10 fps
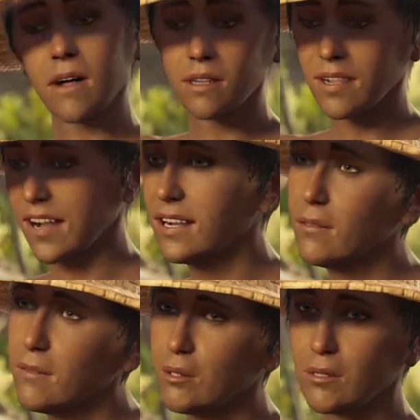Not now,
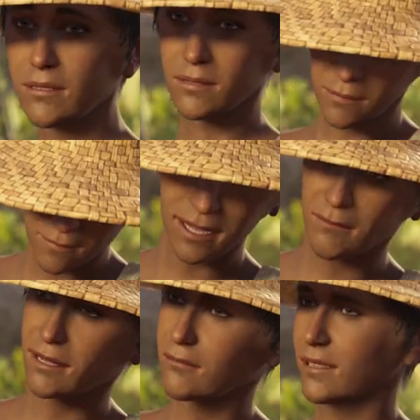you fool.
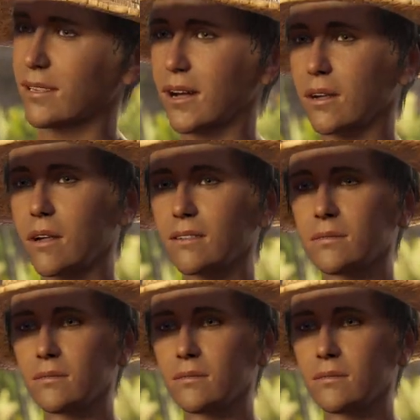Phoibe's been taken.